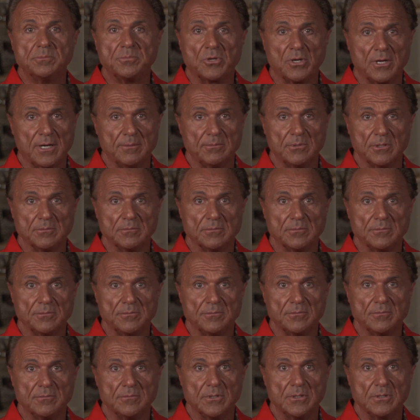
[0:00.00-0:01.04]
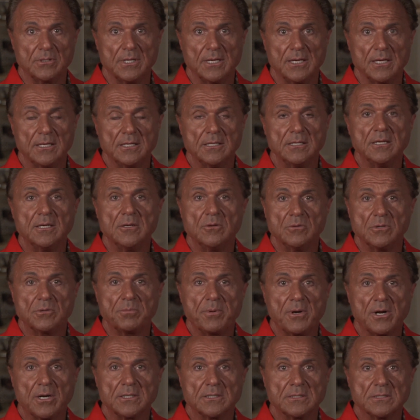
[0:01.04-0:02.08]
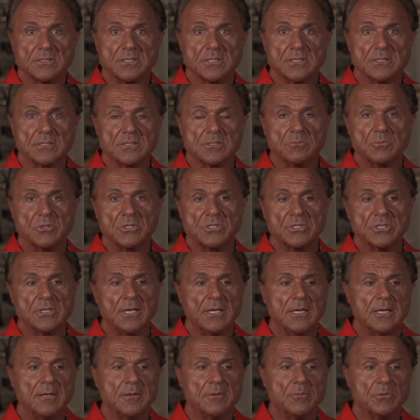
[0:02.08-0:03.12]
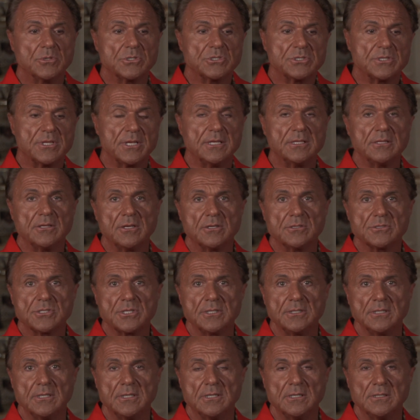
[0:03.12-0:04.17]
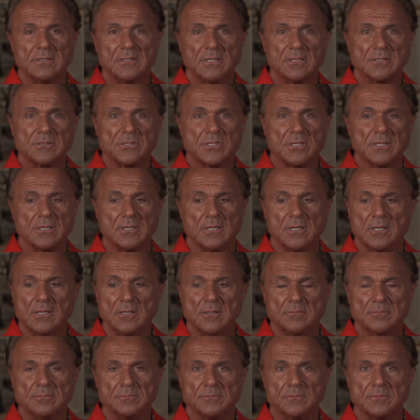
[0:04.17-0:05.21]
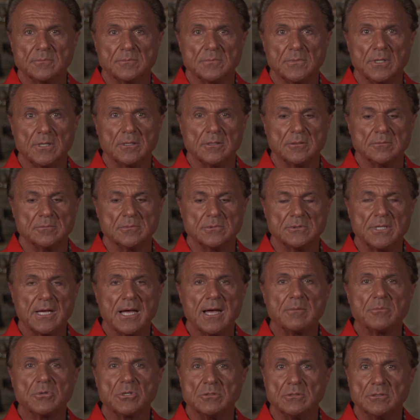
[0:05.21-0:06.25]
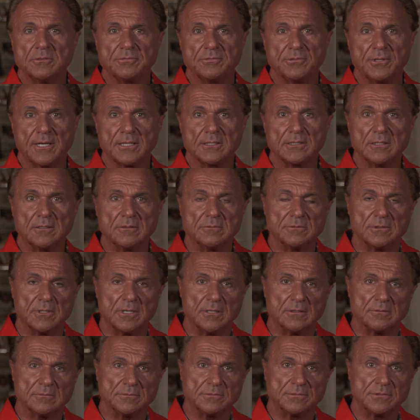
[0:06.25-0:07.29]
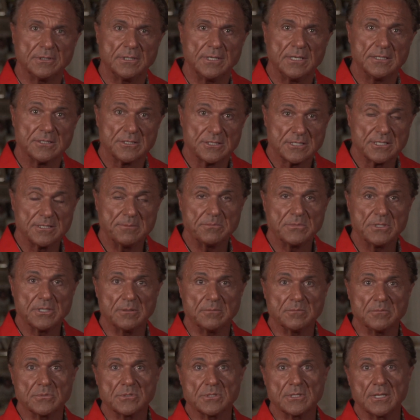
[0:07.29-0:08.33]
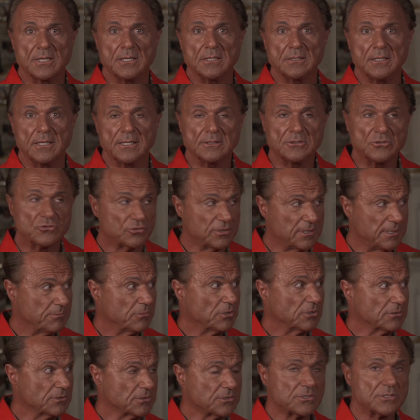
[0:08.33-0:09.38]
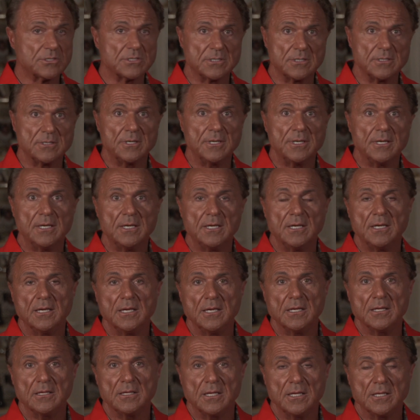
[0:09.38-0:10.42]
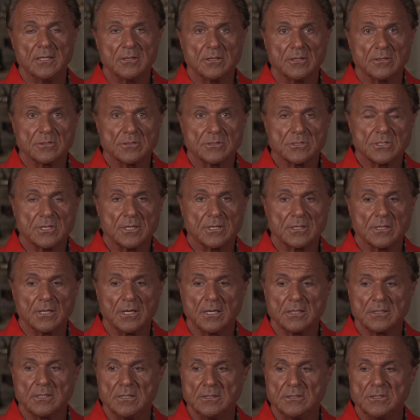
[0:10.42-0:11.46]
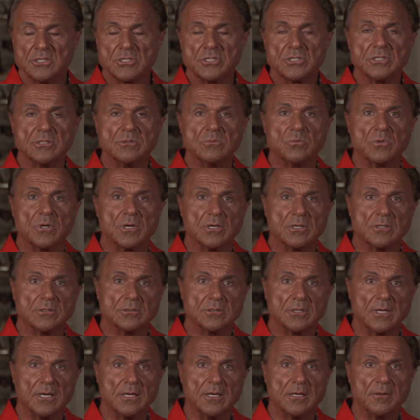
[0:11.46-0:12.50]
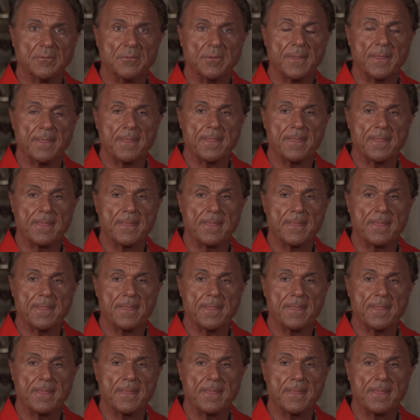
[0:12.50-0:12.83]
problem, okay, mm -hmm. with Parkinson's, which, which then there's a, a there's a, um, a, domino effect of, of symptoms like tremors. Mm -hmm. and, and, there's a, a condition where uh,